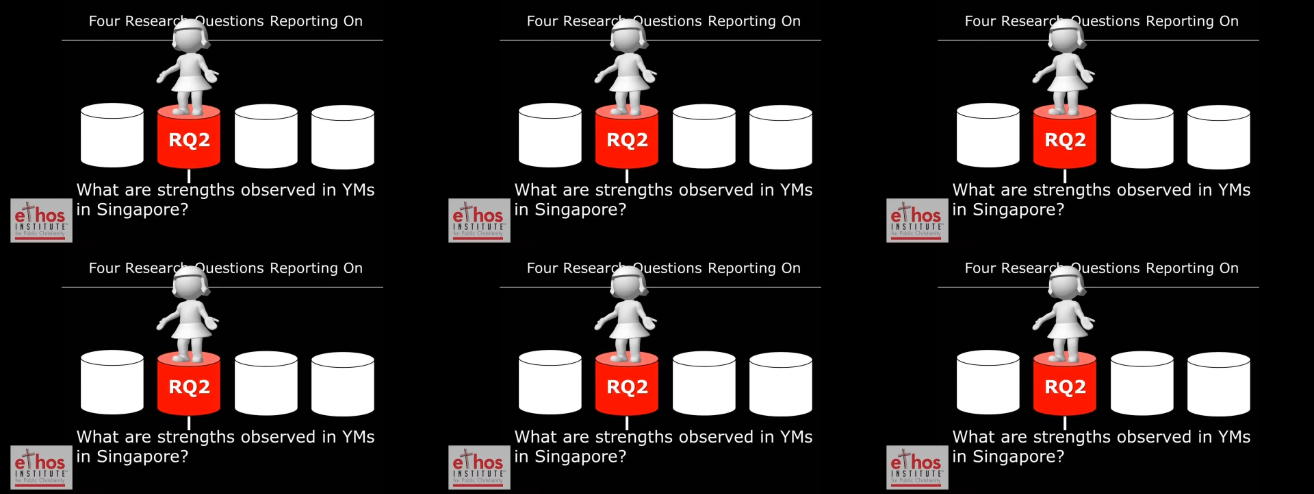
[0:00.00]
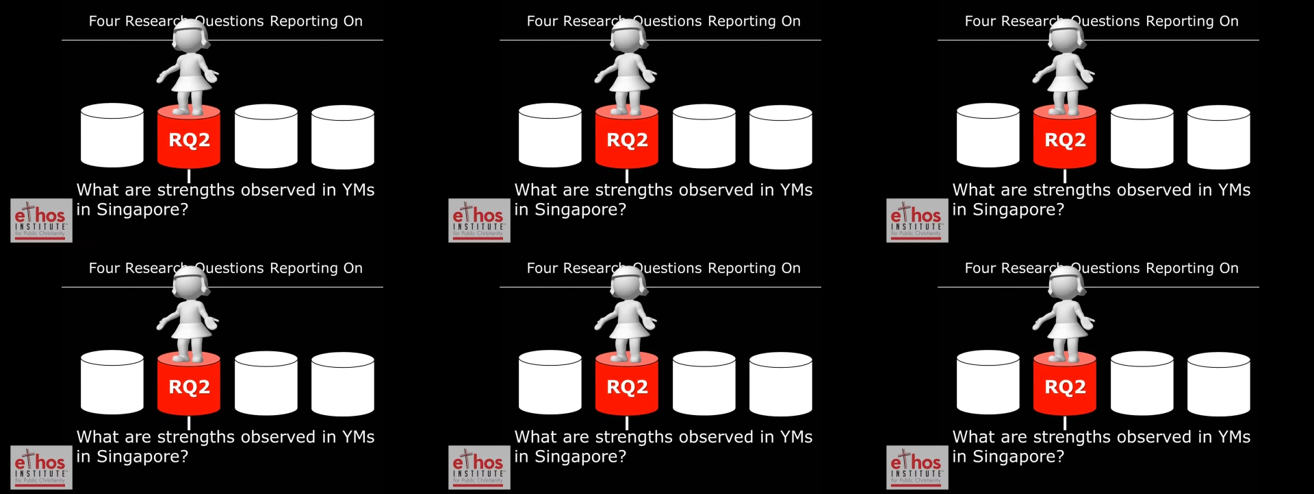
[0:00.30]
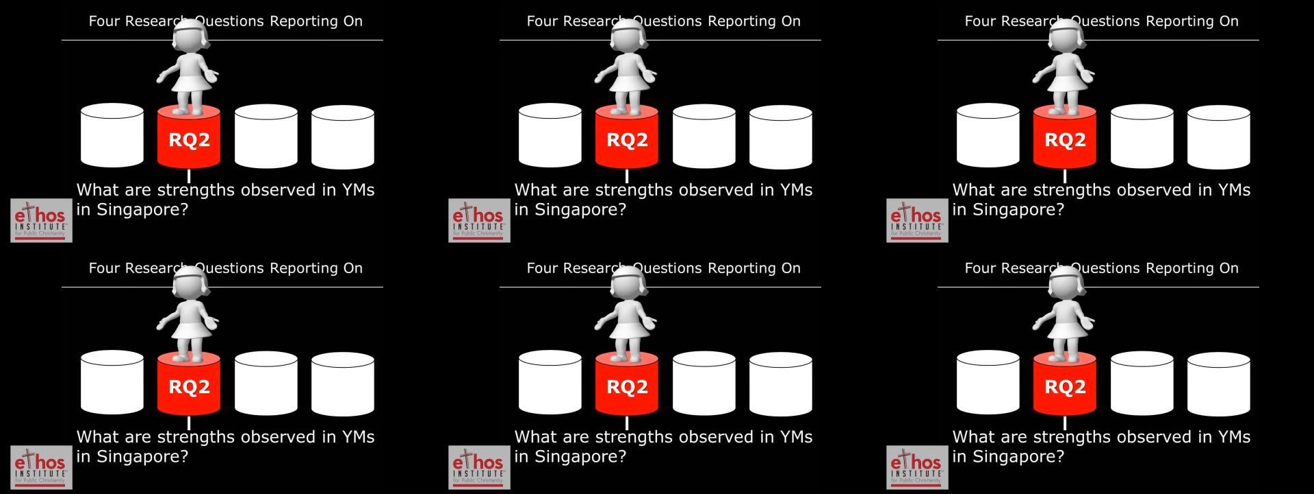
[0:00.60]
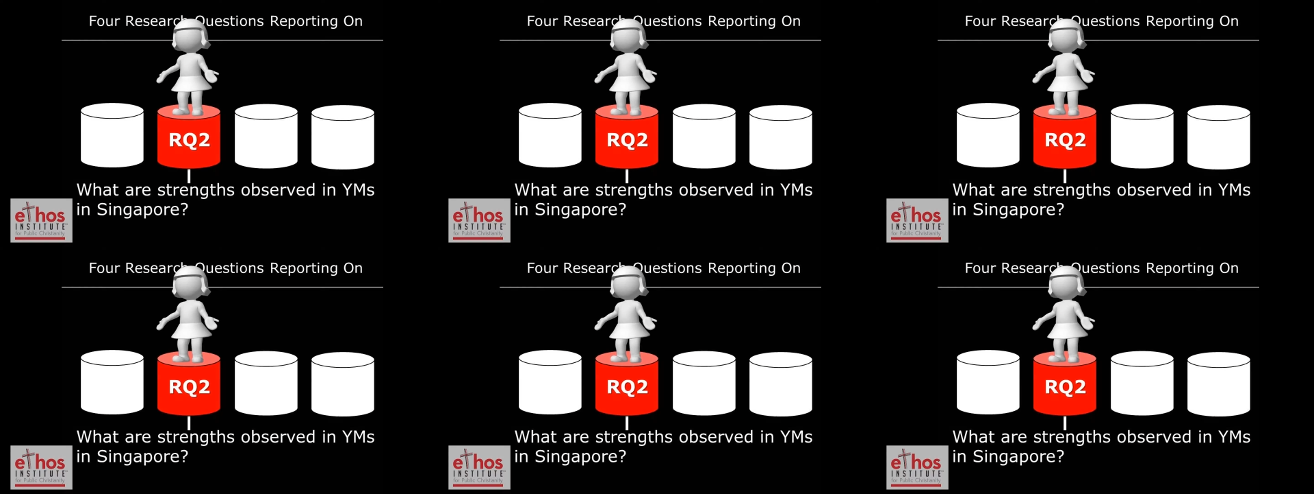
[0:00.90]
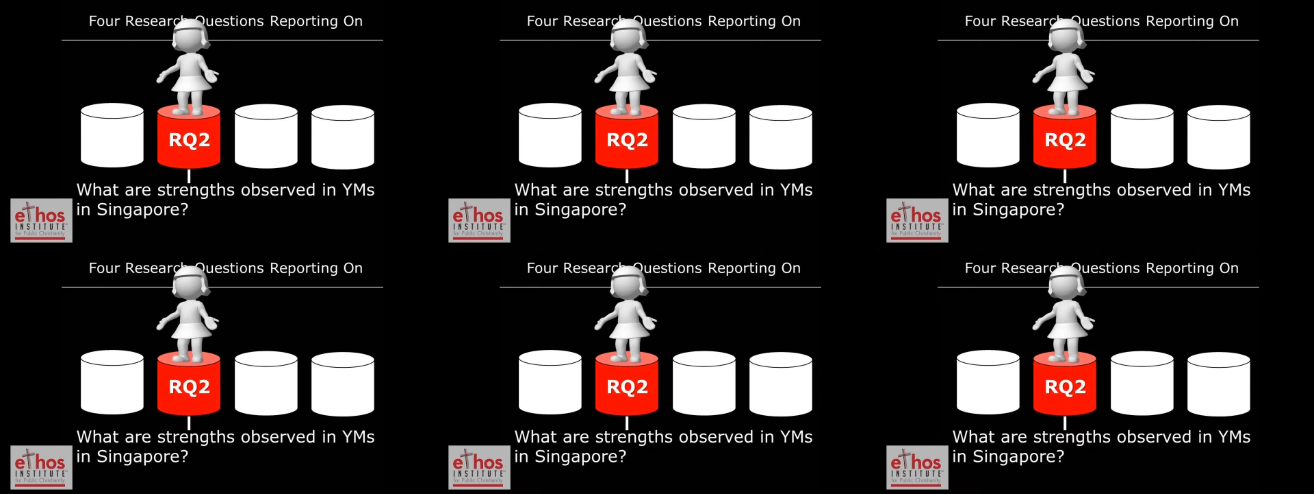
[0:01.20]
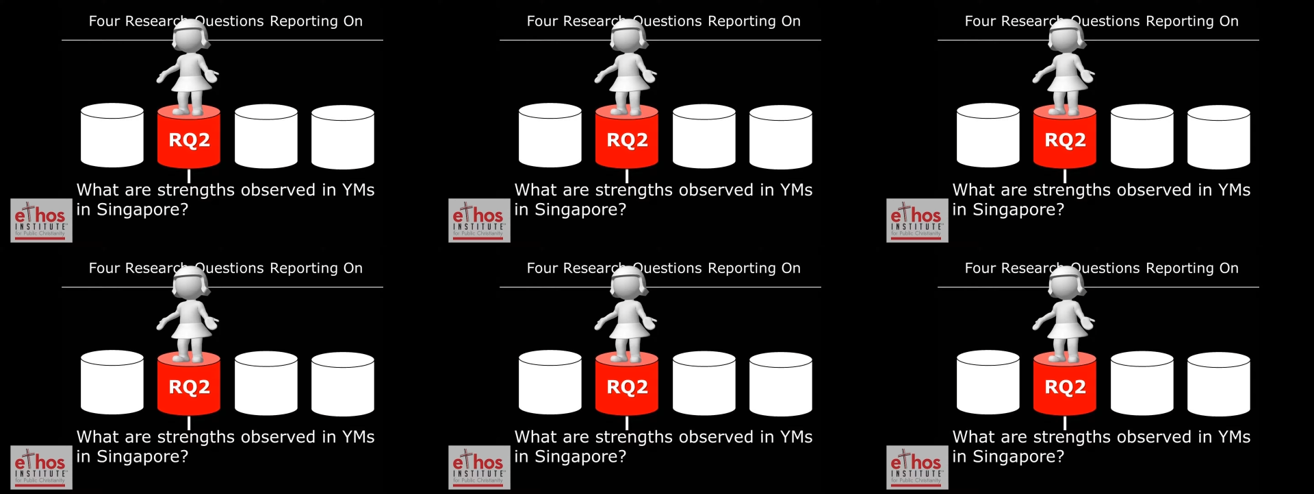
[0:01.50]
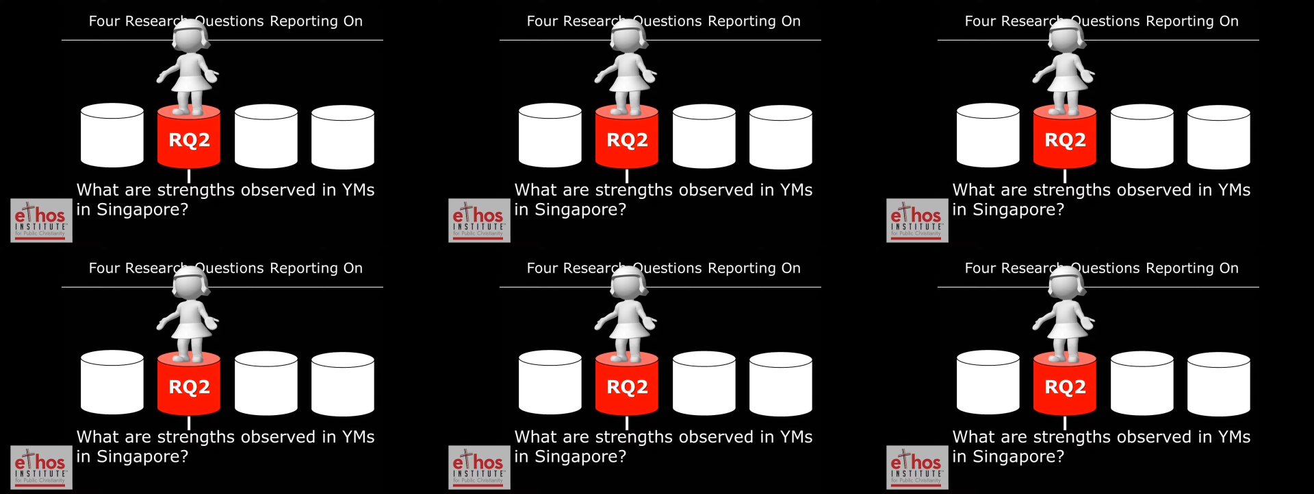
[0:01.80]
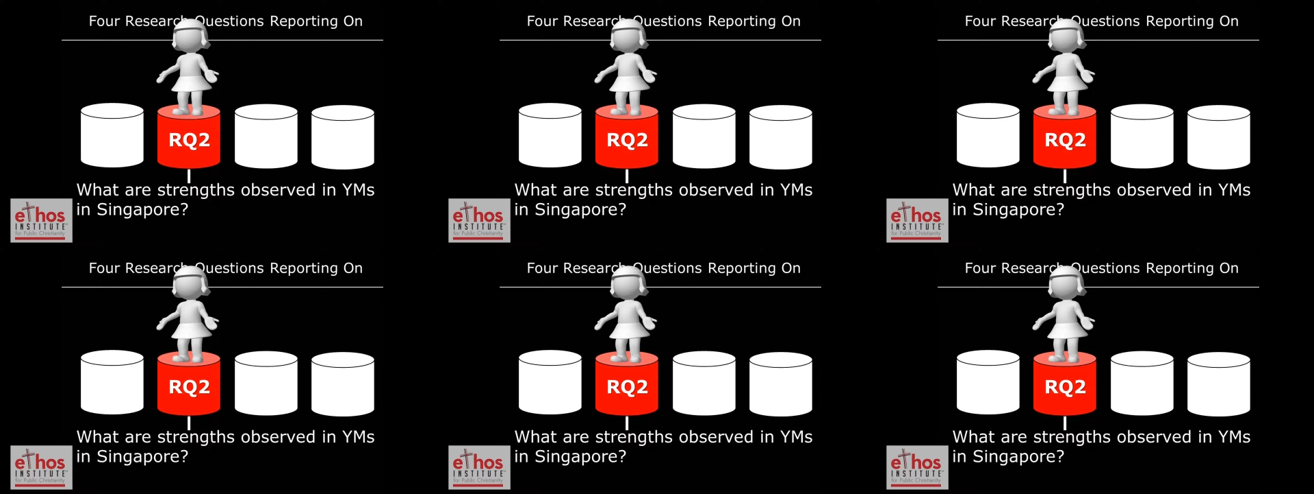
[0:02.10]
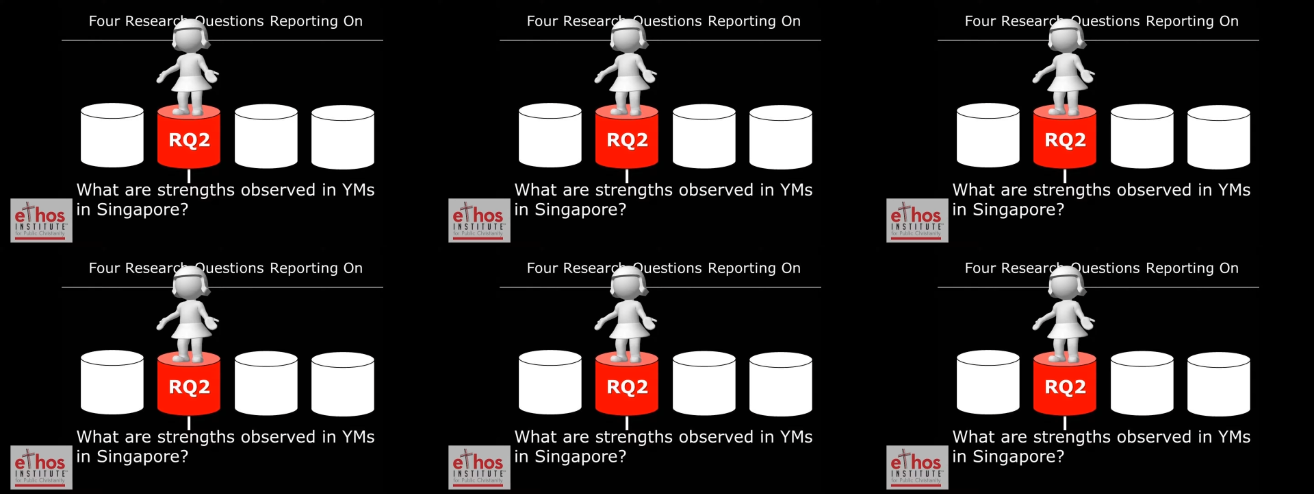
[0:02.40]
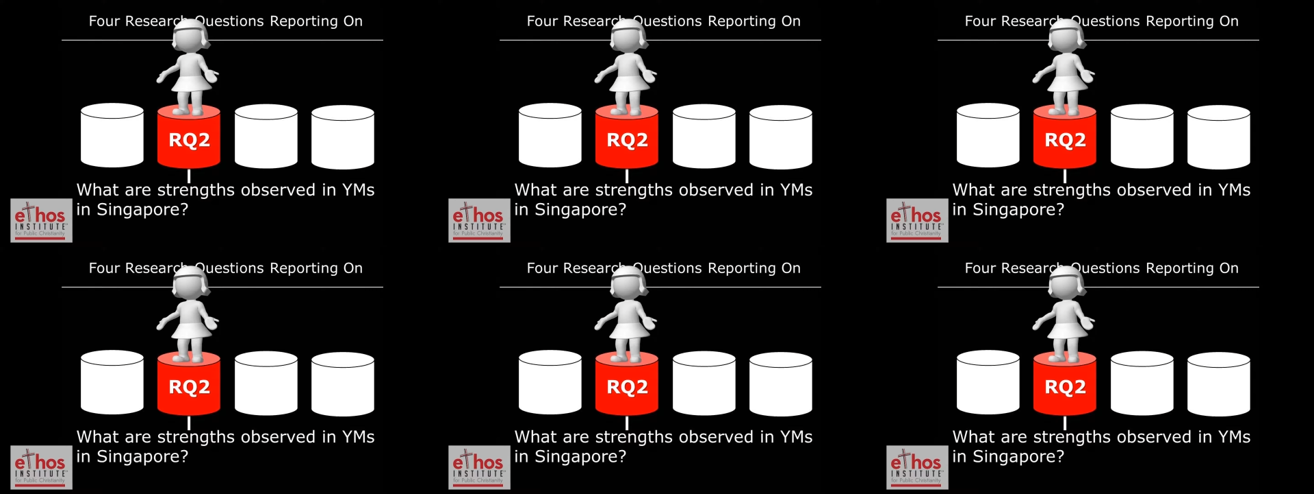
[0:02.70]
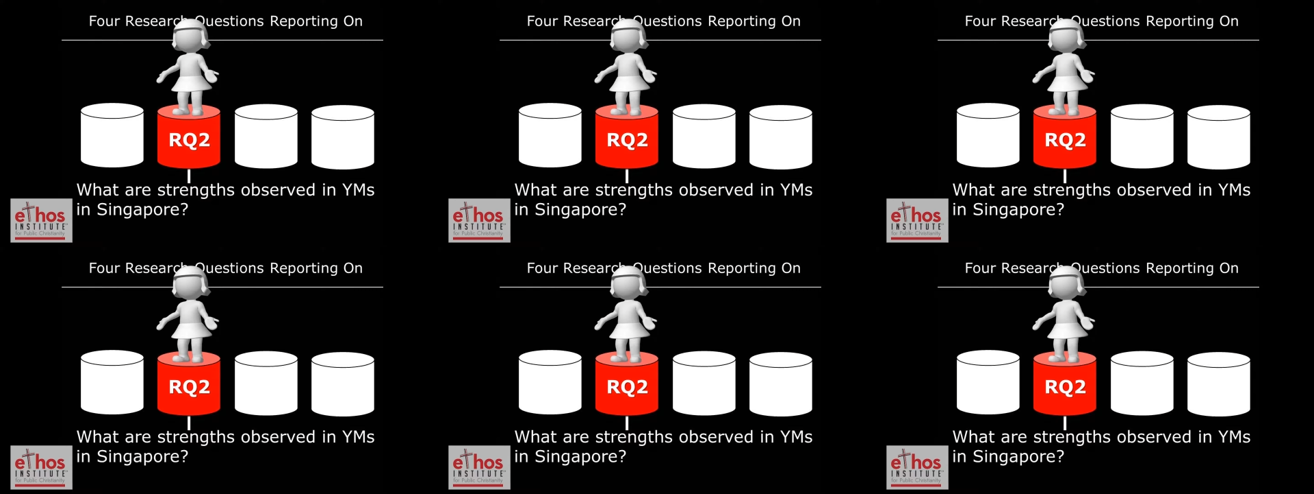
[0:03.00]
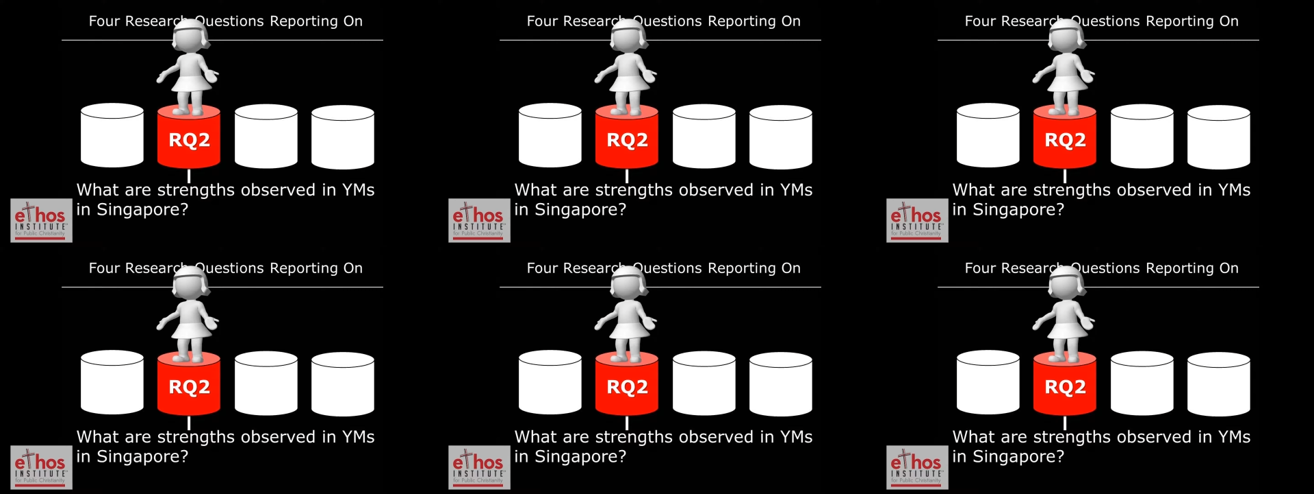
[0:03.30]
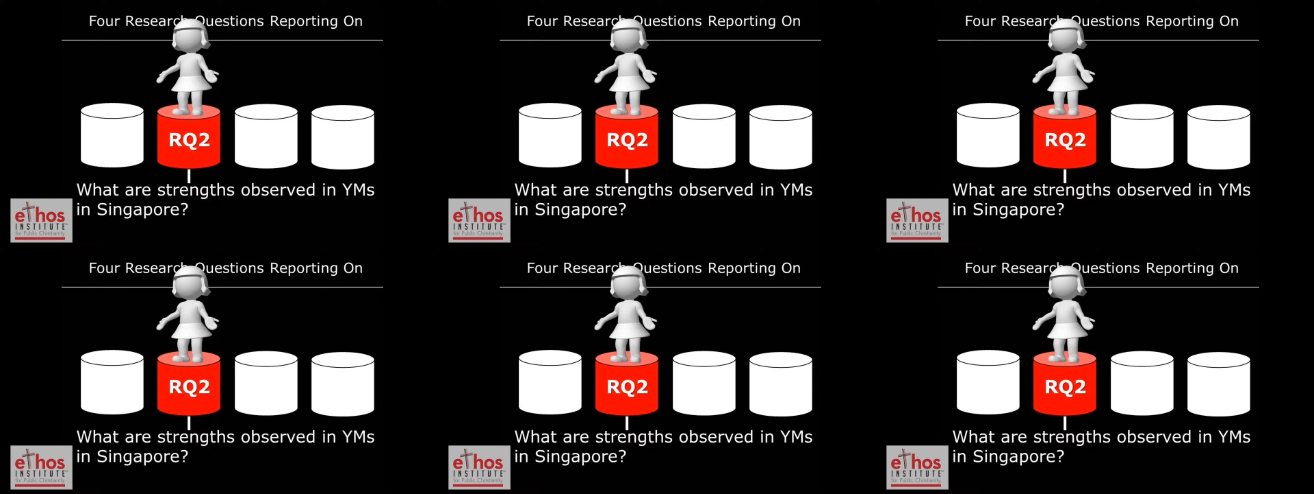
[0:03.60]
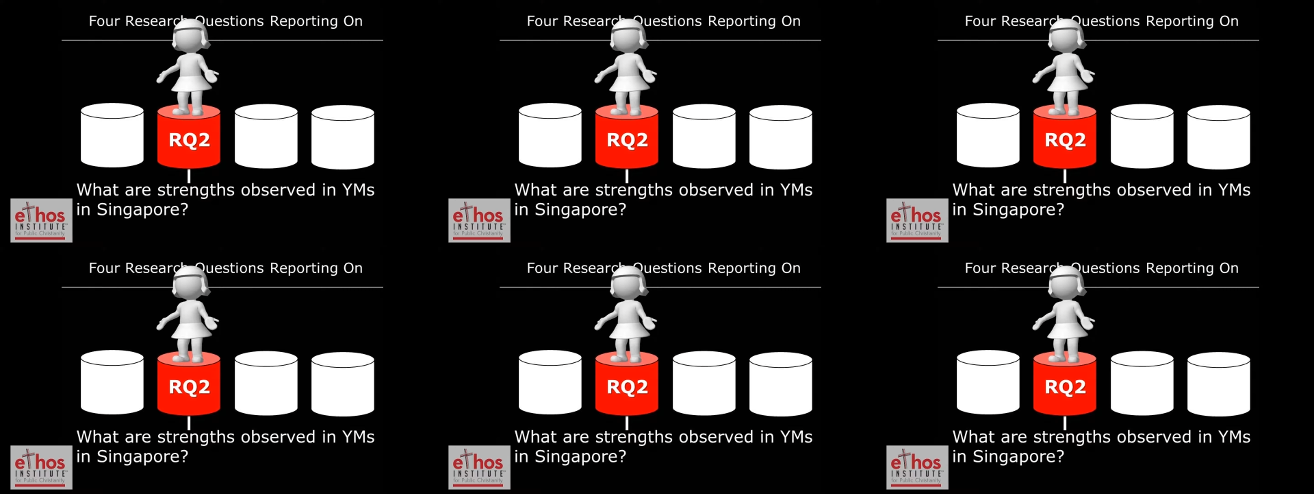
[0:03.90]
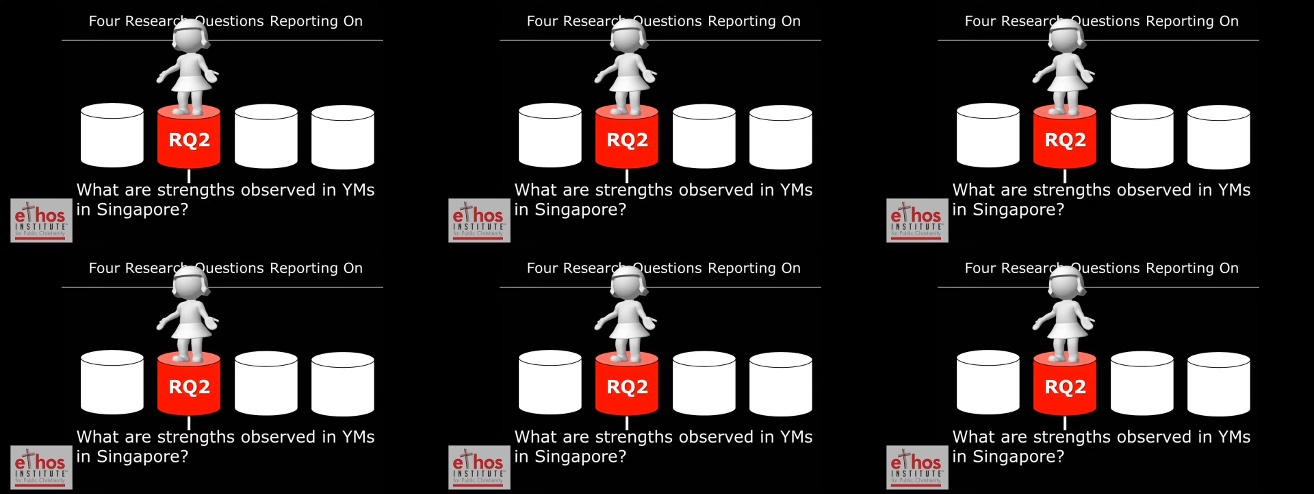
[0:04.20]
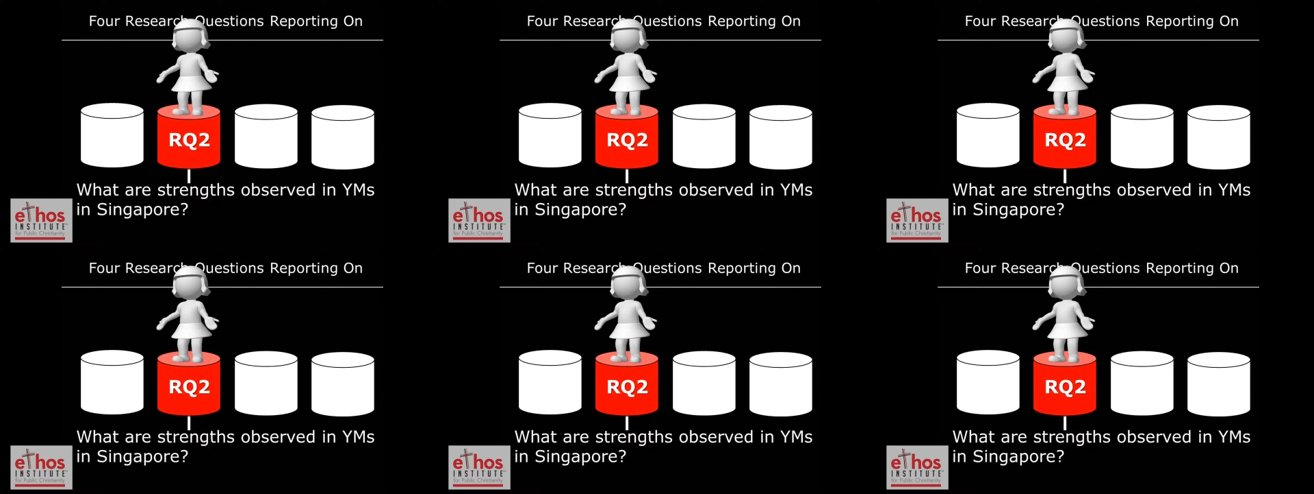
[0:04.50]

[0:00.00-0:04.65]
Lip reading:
(no speaker visible)